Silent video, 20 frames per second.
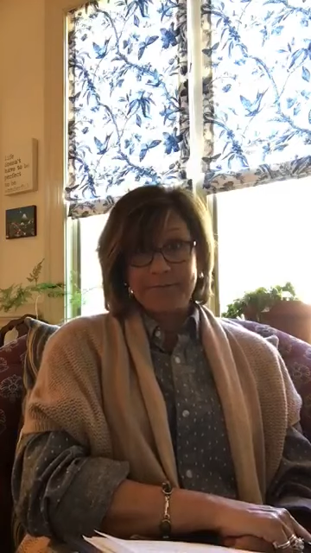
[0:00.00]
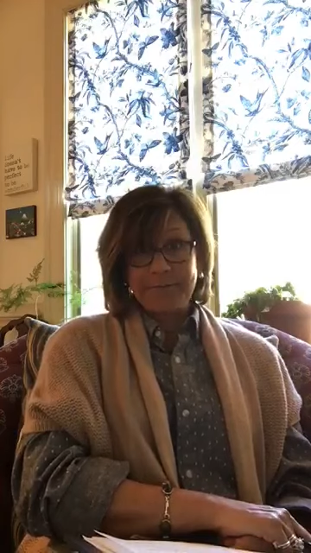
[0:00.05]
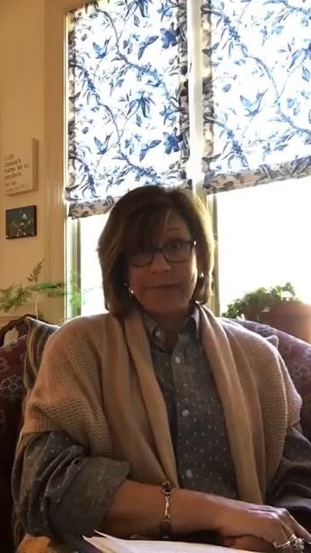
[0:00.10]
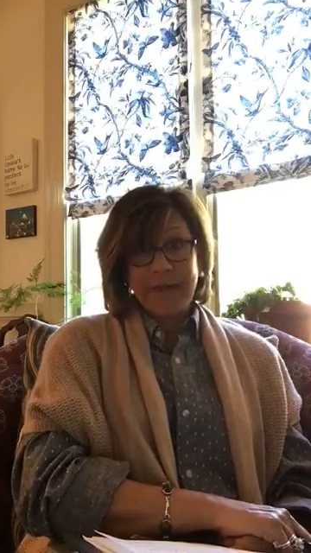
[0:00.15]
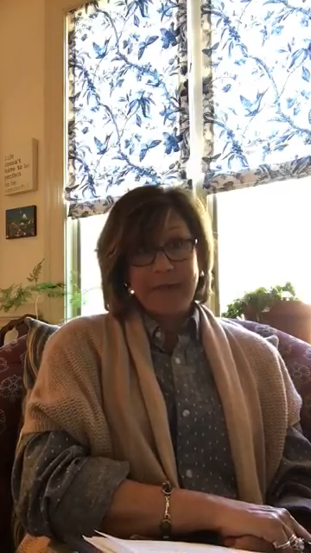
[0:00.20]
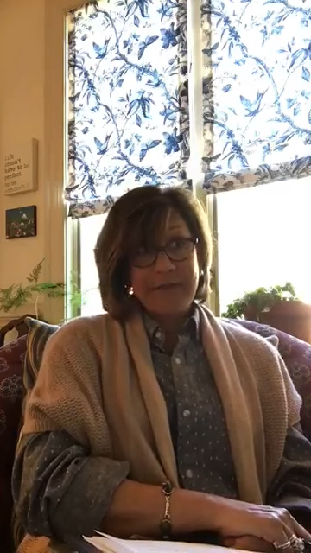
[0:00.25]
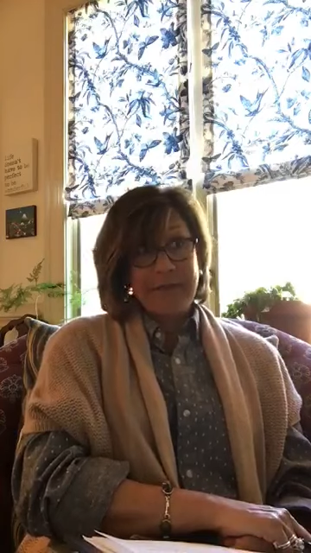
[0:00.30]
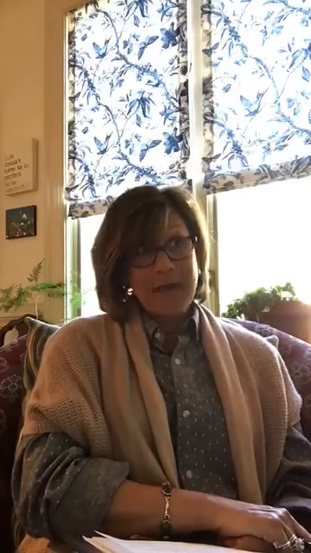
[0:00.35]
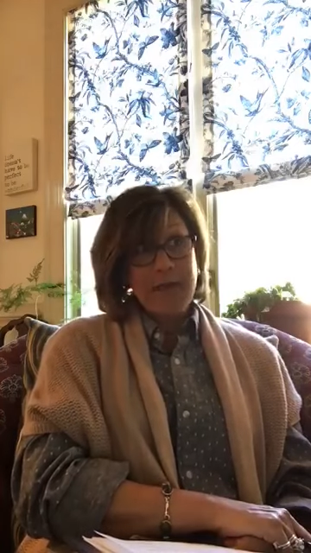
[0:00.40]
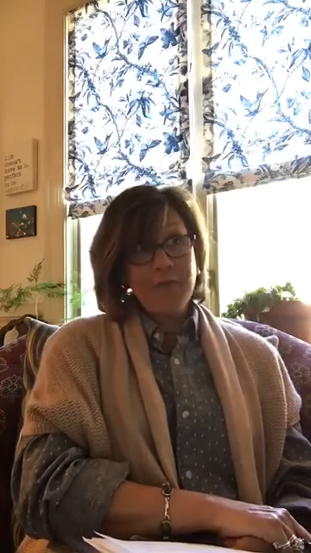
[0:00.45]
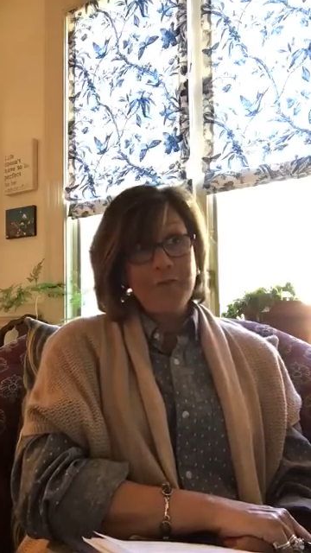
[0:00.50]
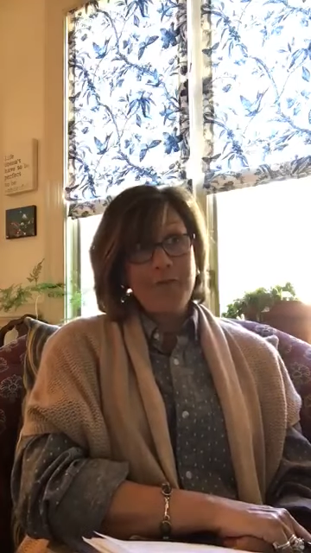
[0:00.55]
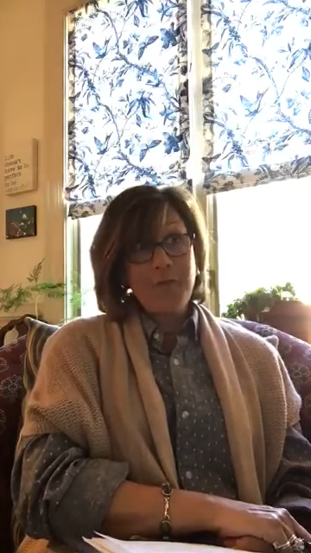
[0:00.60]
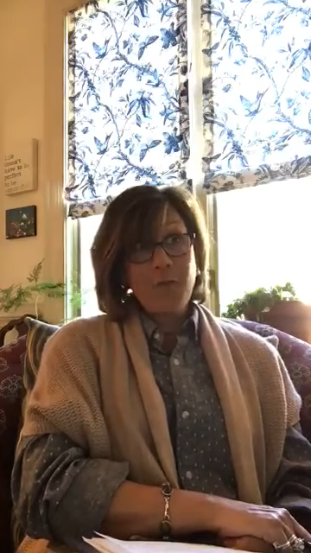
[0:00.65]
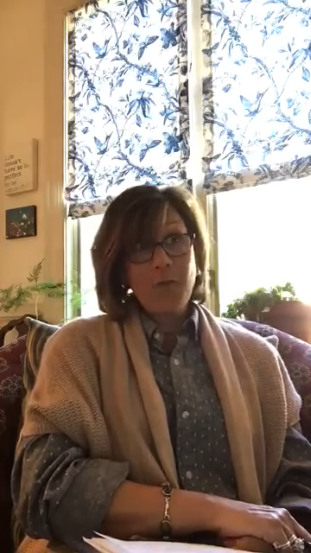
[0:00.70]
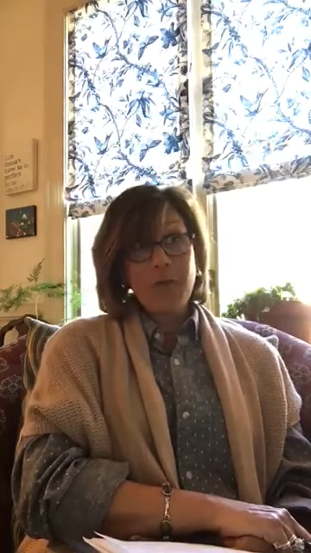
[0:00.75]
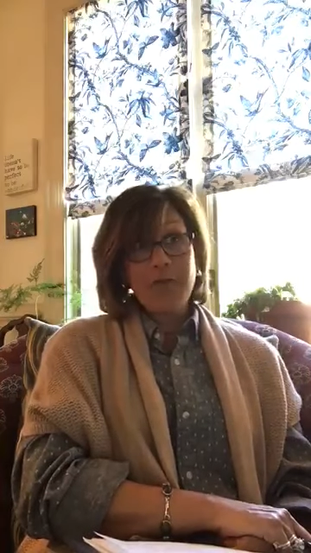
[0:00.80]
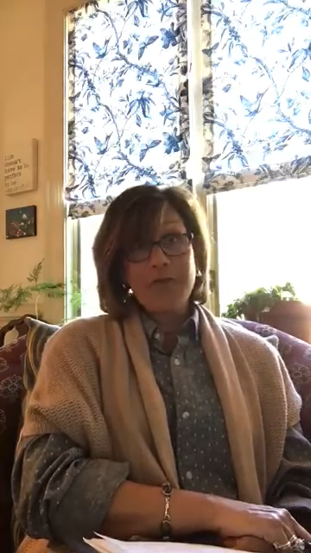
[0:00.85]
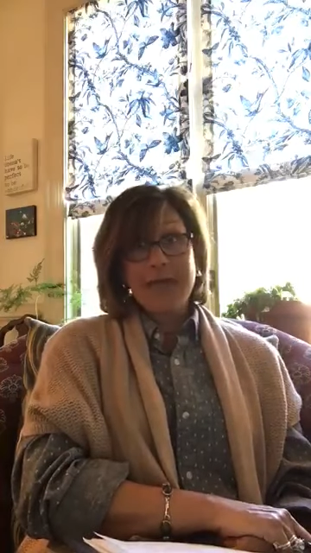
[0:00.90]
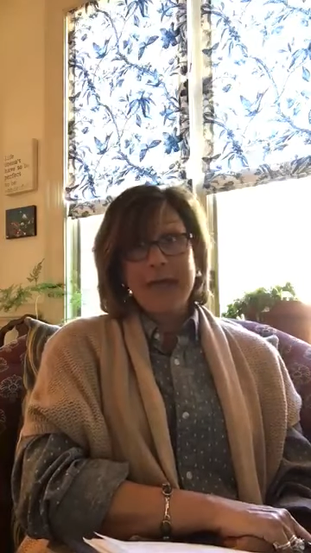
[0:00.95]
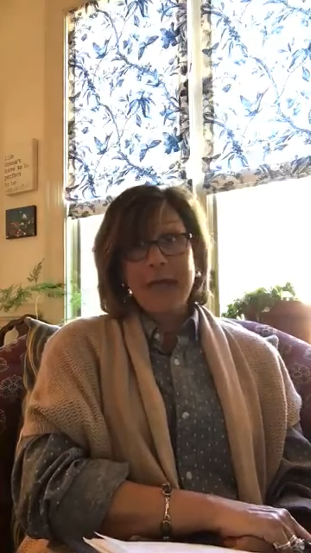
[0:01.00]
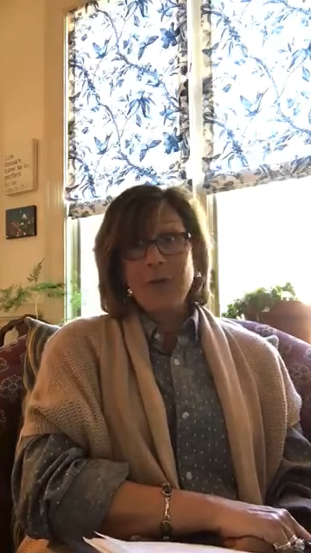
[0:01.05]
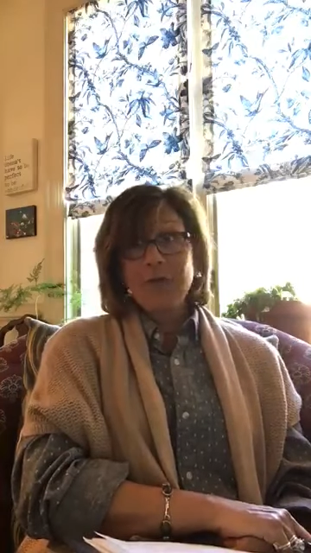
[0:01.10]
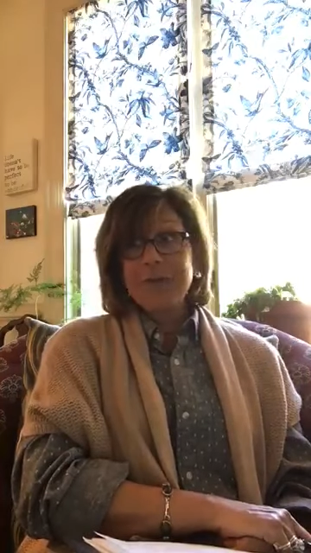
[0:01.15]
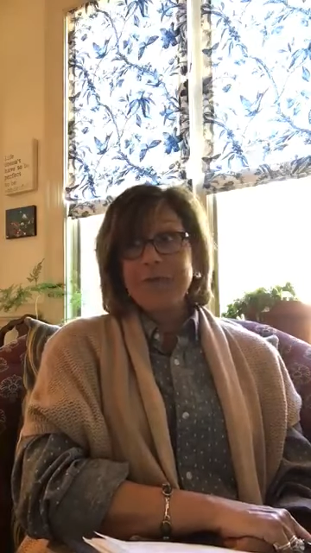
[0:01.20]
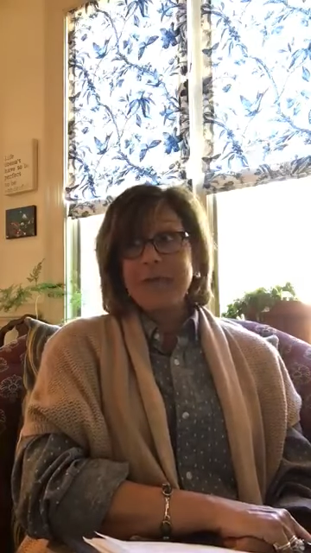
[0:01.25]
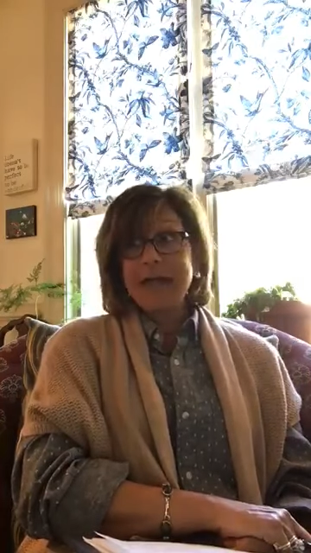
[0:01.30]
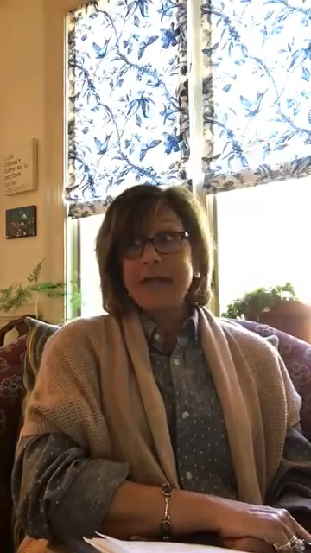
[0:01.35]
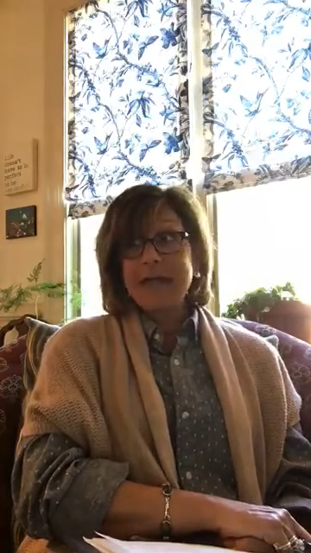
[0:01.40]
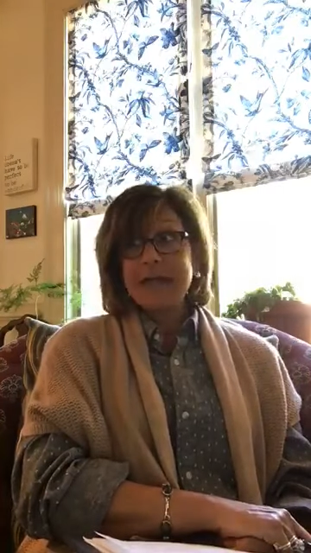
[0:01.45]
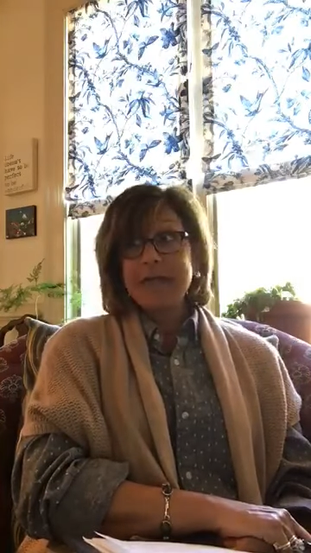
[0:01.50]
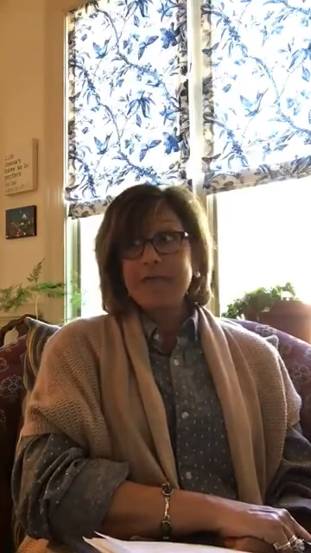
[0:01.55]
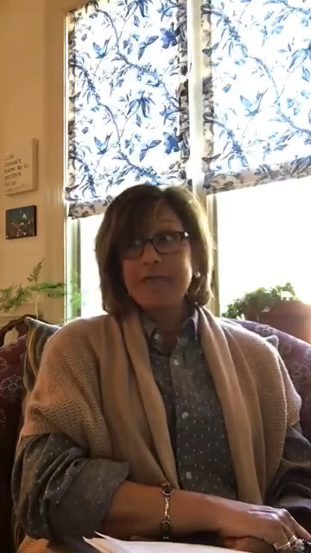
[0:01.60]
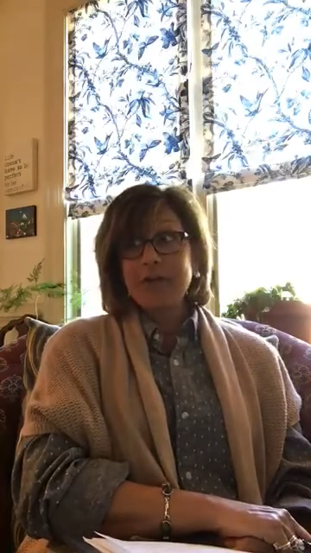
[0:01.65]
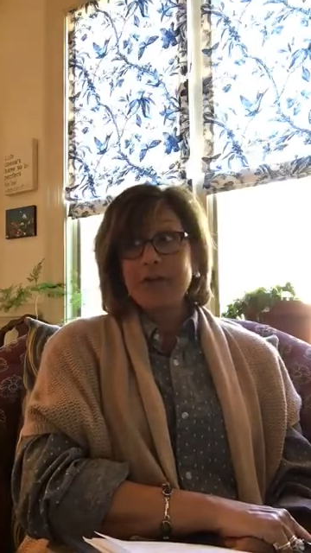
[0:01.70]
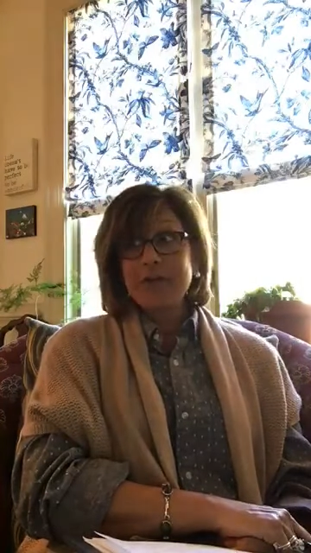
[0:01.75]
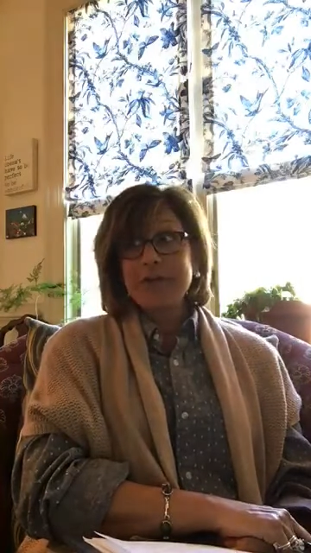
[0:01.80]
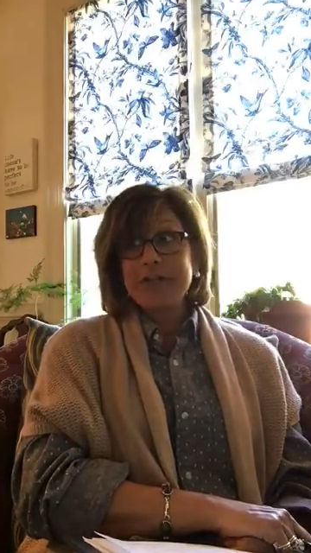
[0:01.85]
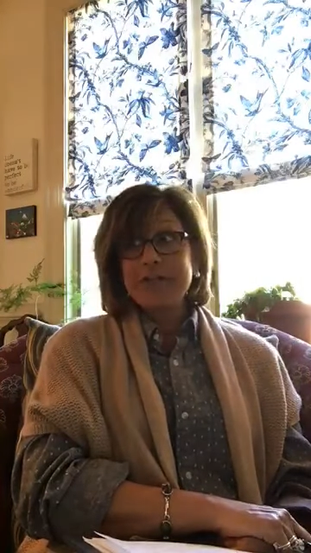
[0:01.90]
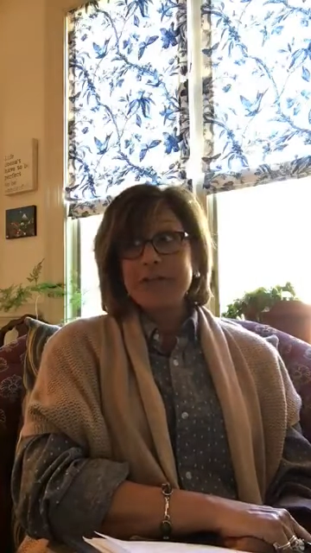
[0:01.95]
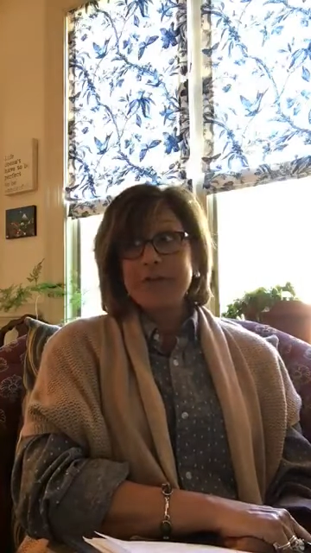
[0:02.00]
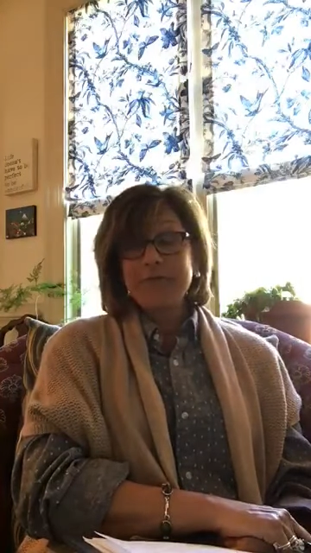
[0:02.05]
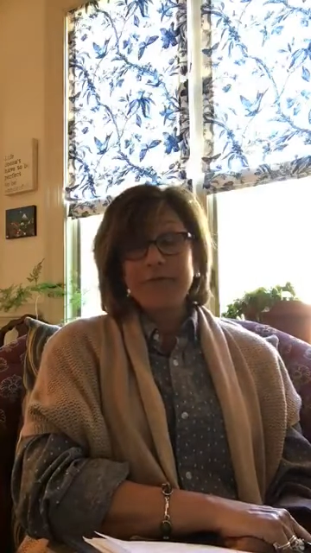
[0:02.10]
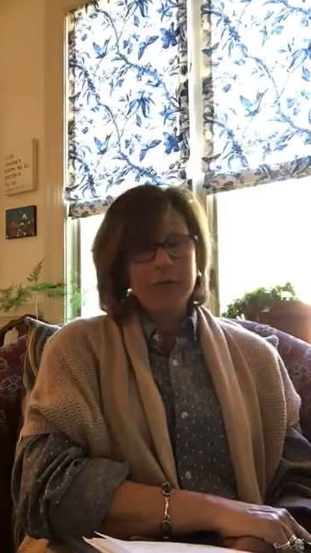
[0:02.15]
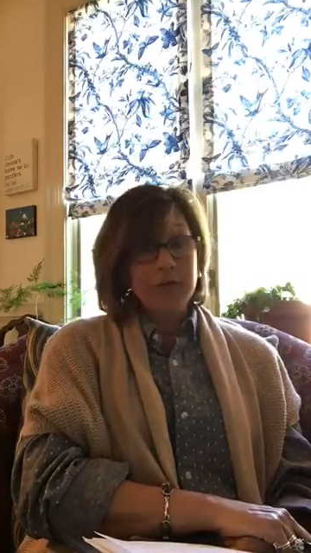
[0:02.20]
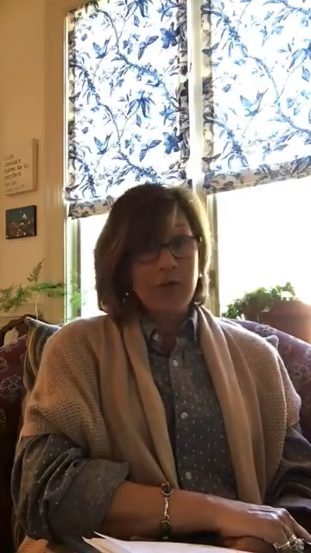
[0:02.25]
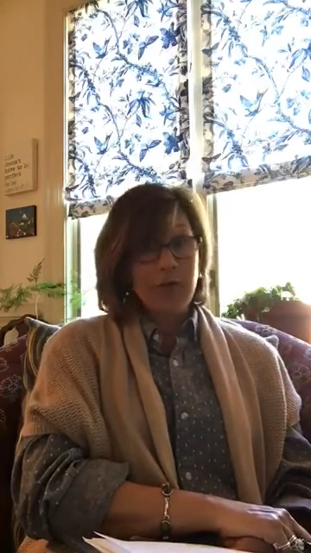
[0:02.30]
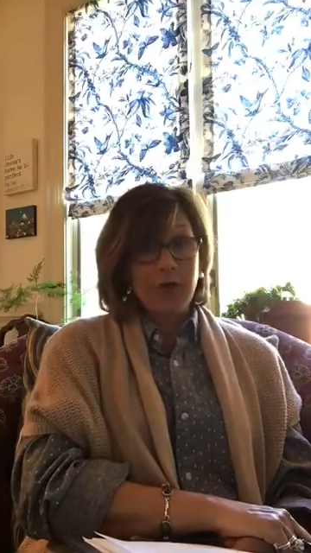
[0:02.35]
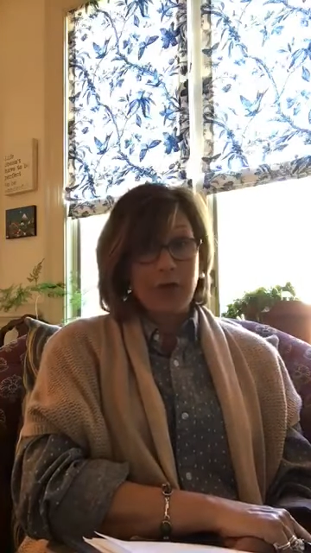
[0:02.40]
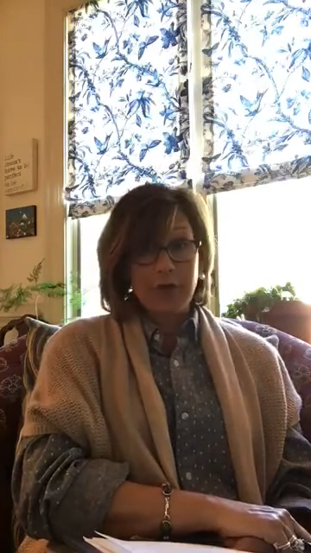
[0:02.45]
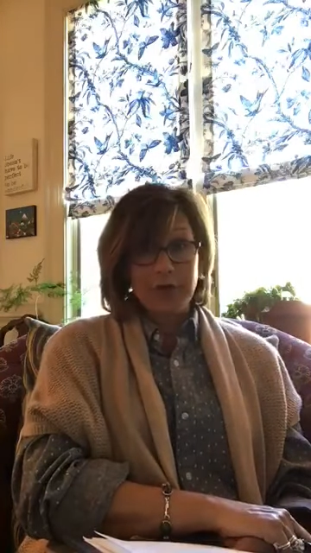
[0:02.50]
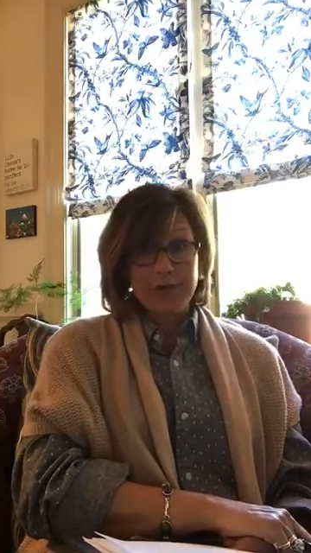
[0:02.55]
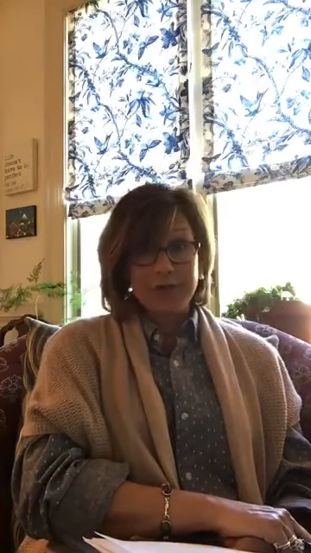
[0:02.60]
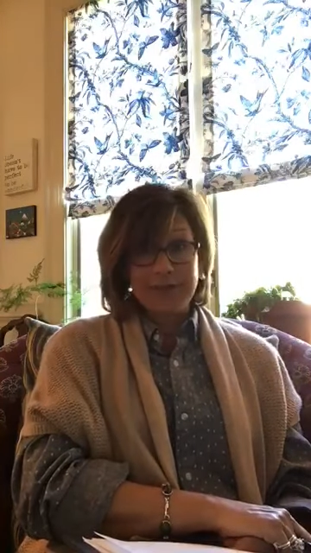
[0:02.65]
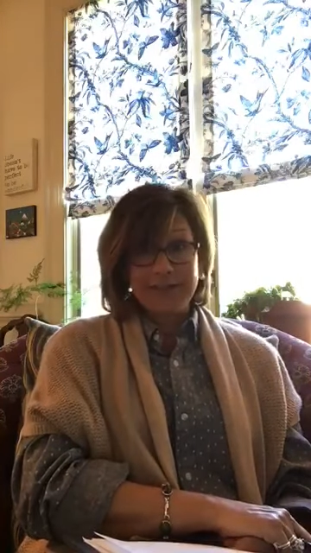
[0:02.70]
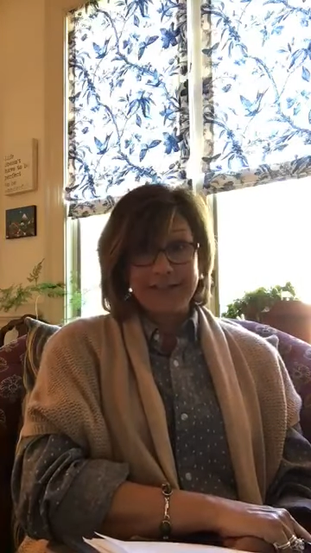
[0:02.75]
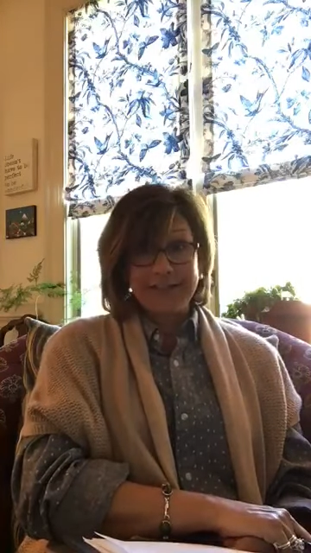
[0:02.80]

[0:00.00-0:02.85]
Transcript: And therefore, that would make it very difficult